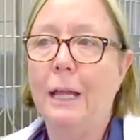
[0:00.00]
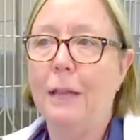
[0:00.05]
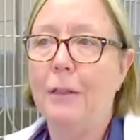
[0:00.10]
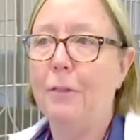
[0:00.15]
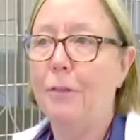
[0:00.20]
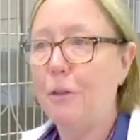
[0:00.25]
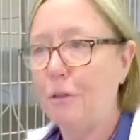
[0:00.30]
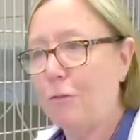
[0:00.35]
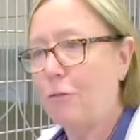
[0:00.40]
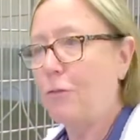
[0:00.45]

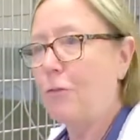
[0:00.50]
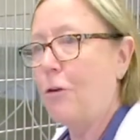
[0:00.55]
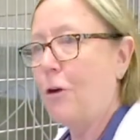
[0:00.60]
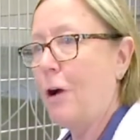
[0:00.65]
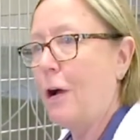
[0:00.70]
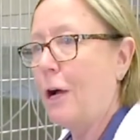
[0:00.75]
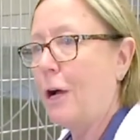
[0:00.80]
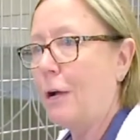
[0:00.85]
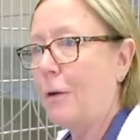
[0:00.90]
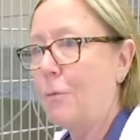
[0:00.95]
this
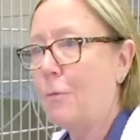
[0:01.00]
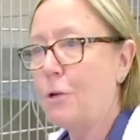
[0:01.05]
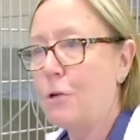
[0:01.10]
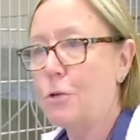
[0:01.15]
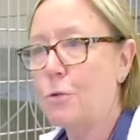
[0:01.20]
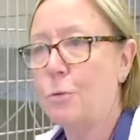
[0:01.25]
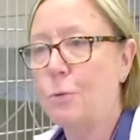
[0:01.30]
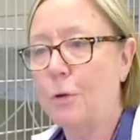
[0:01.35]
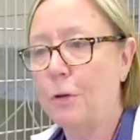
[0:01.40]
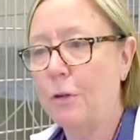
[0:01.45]
dog,
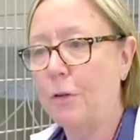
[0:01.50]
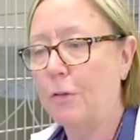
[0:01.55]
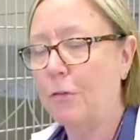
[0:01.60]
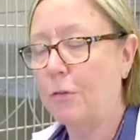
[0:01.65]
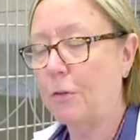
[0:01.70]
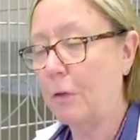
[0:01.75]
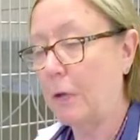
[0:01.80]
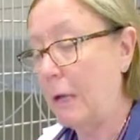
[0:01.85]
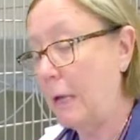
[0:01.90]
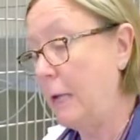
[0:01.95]
which
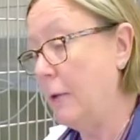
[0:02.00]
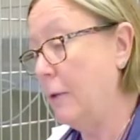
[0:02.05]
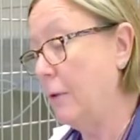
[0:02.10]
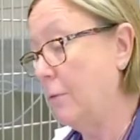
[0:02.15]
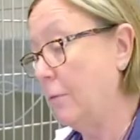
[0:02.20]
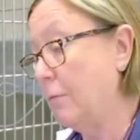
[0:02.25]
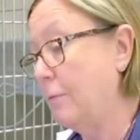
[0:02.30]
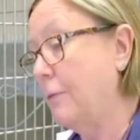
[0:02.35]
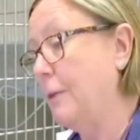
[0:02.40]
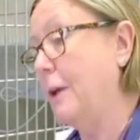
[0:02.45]
is kind
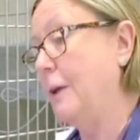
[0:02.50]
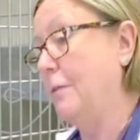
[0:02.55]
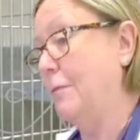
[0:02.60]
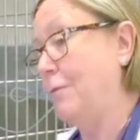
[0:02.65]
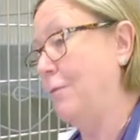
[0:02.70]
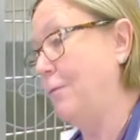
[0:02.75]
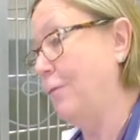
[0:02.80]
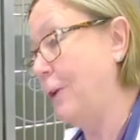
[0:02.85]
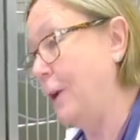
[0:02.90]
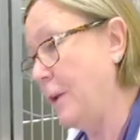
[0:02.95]
of not
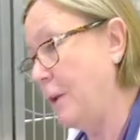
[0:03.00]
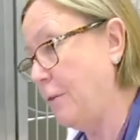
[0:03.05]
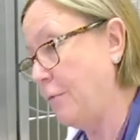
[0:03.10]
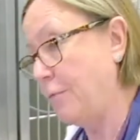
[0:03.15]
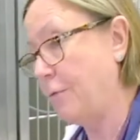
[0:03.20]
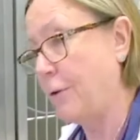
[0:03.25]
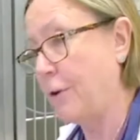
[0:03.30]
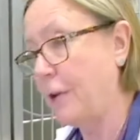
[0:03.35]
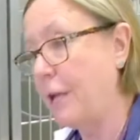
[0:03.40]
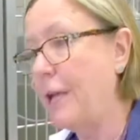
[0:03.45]
funny
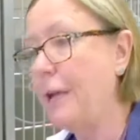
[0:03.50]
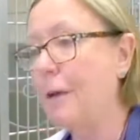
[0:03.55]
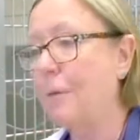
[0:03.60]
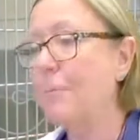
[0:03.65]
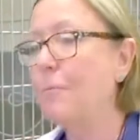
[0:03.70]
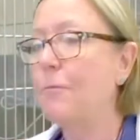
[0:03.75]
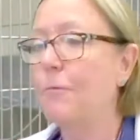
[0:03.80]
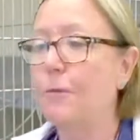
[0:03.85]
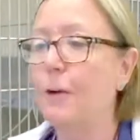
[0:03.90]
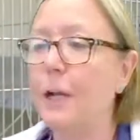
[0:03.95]
for
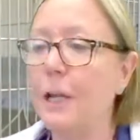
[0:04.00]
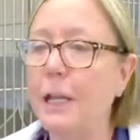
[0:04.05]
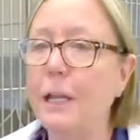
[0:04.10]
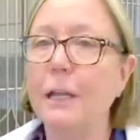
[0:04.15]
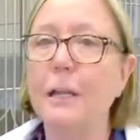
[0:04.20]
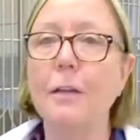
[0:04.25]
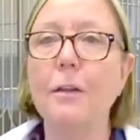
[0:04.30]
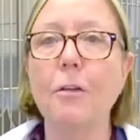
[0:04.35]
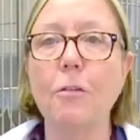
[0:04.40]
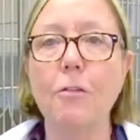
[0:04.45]
him,
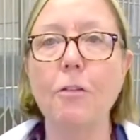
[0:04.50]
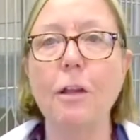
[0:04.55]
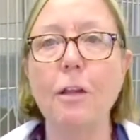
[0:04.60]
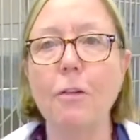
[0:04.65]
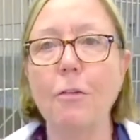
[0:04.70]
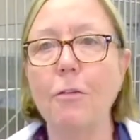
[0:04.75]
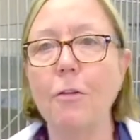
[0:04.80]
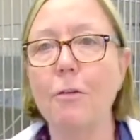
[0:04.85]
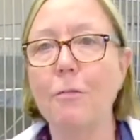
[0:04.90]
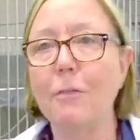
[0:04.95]
funny in the
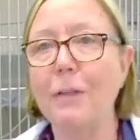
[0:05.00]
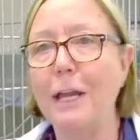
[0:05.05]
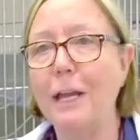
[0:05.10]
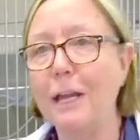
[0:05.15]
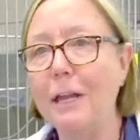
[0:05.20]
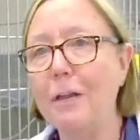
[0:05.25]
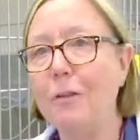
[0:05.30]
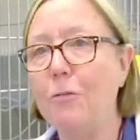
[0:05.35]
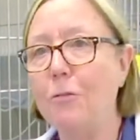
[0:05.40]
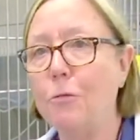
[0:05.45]
sense of
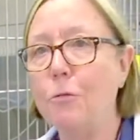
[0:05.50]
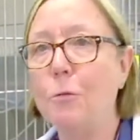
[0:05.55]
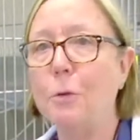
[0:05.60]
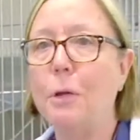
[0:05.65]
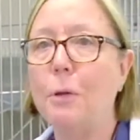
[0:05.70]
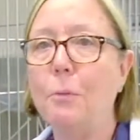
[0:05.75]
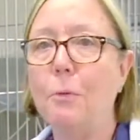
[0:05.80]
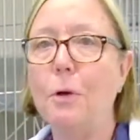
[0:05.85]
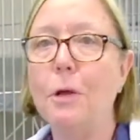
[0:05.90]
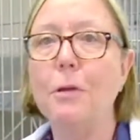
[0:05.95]
that he's
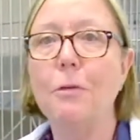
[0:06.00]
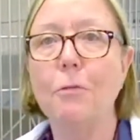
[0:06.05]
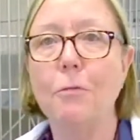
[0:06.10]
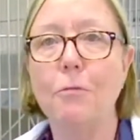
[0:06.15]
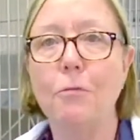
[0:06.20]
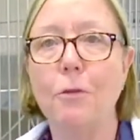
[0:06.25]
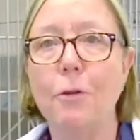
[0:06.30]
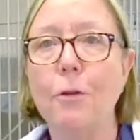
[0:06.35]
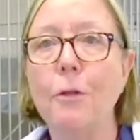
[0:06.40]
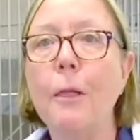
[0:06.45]
doing
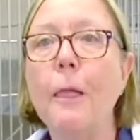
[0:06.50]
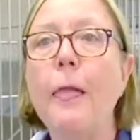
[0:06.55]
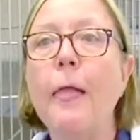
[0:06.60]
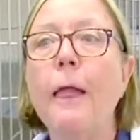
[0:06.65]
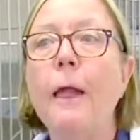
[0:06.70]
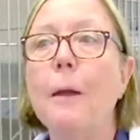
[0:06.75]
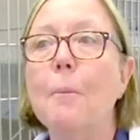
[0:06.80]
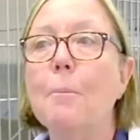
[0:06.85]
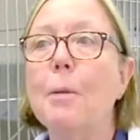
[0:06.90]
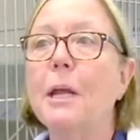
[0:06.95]
wonderful,
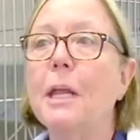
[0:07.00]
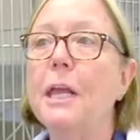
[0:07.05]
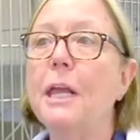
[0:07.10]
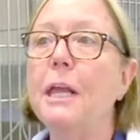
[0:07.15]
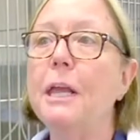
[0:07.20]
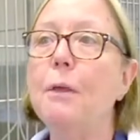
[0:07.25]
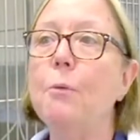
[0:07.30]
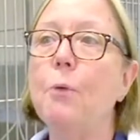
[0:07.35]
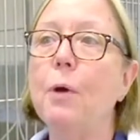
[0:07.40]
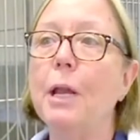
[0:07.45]
but
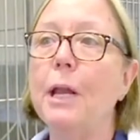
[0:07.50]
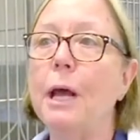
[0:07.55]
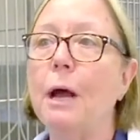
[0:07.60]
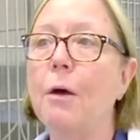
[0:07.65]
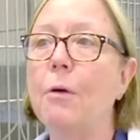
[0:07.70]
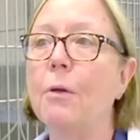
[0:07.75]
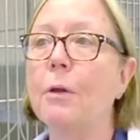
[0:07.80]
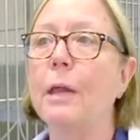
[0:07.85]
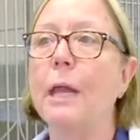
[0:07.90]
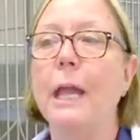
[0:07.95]
he went
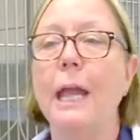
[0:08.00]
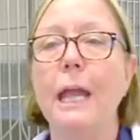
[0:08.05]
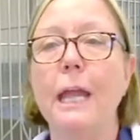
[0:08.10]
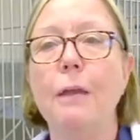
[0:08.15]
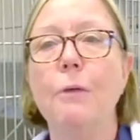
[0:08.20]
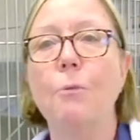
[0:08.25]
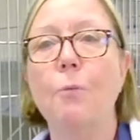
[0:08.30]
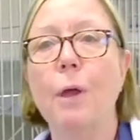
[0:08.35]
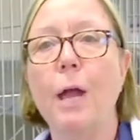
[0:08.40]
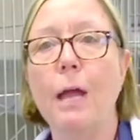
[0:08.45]
out,
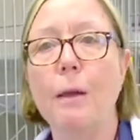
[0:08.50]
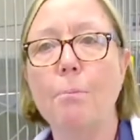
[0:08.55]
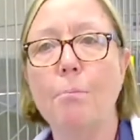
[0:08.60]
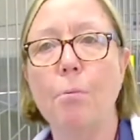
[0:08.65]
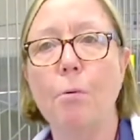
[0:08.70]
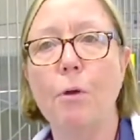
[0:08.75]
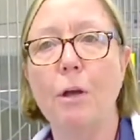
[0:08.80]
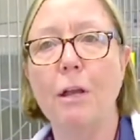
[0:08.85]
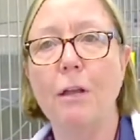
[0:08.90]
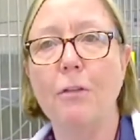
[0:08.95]
ate
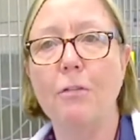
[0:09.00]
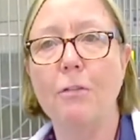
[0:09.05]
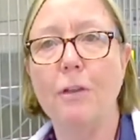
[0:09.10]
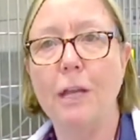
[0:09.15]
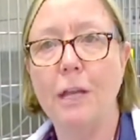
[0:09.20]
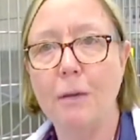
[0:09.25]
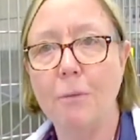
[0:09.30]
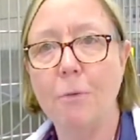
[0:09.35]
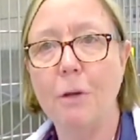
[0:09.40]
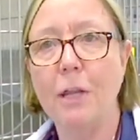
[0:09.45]
rat
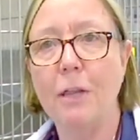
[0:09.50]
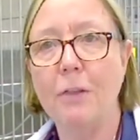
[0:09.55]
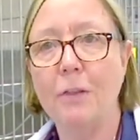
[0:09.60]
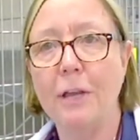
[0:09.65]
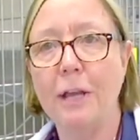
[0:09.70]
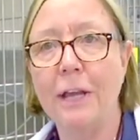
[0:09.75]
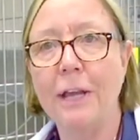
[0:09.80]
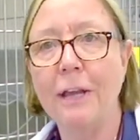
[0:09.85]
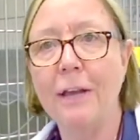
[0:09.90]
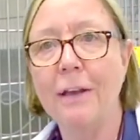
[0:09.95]
poisoning, we
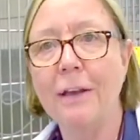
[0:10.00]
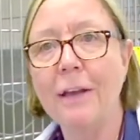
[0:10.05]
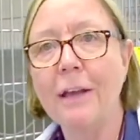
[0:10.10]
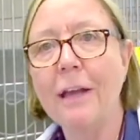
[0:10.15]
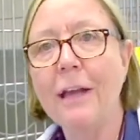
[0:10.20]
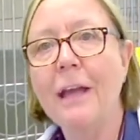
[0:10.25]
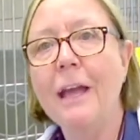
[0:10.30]
think